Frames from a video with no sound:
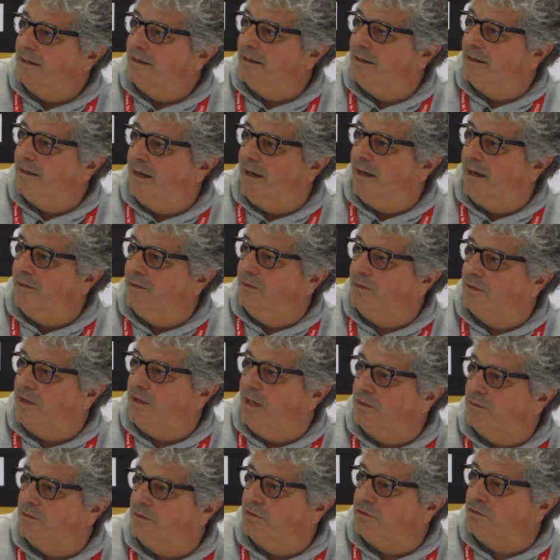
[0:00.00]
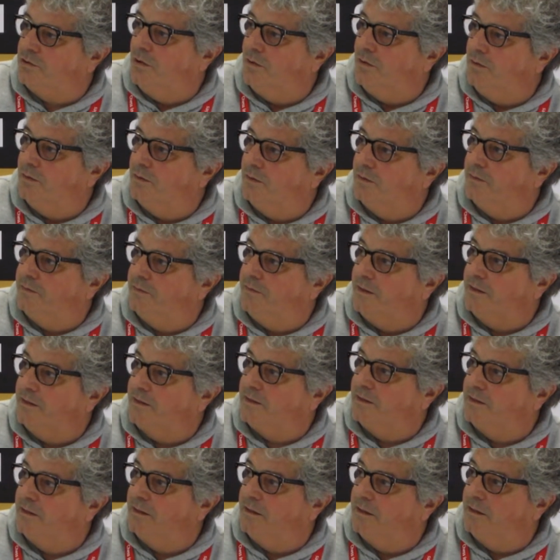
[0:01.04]
I would like to show first,
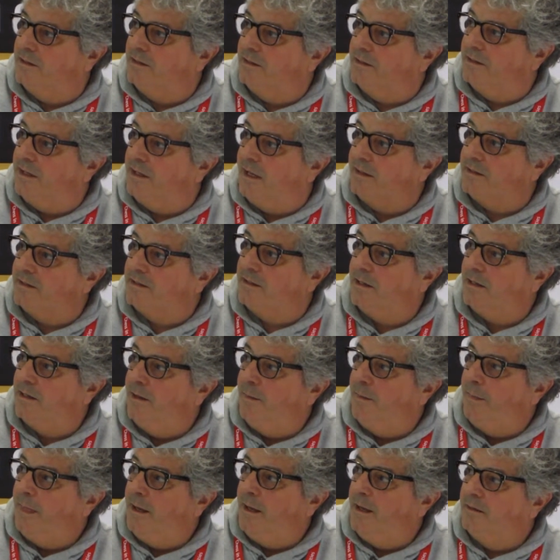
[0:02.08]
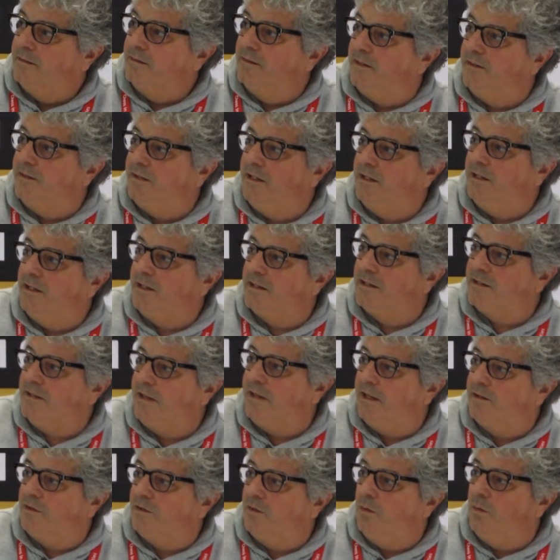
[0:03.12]
next. The thing is
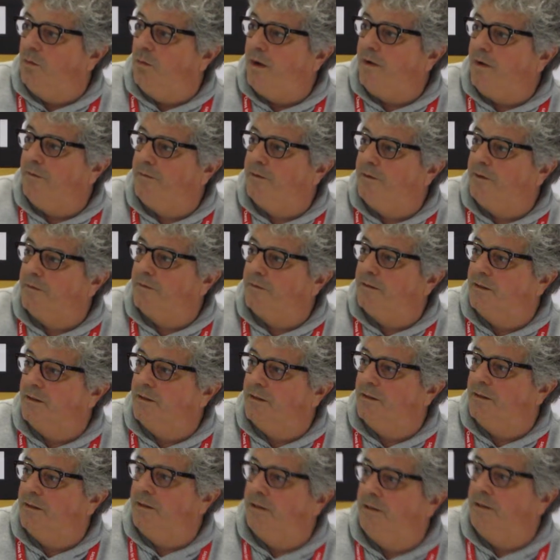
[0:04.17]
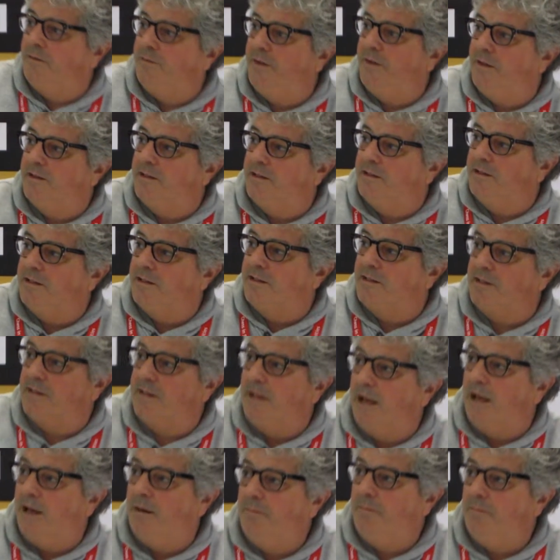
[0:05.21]
that whoever invented this
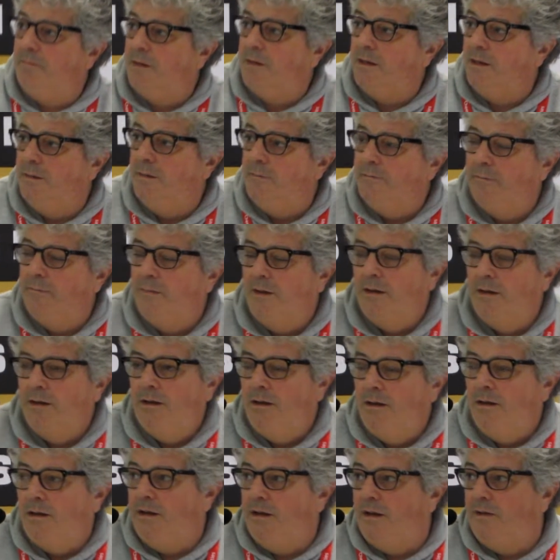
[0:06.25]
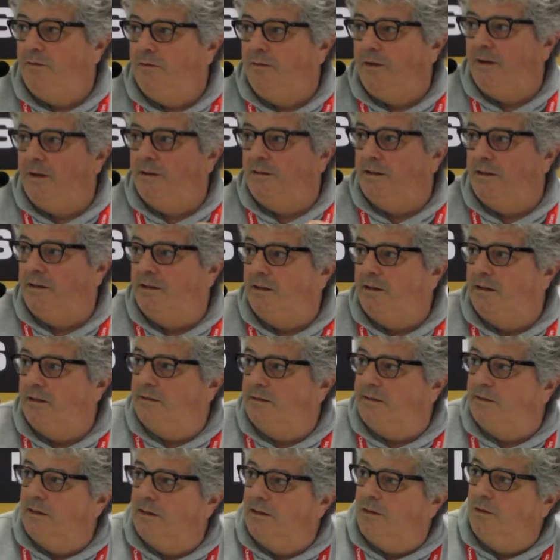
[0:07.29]
game, invented it
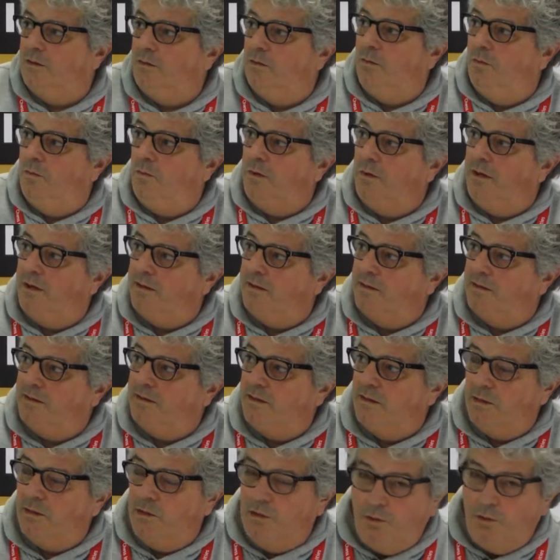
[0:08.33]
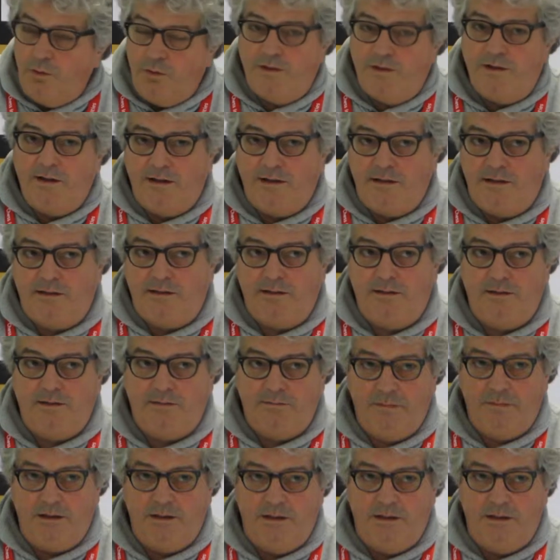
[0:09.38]
with ludic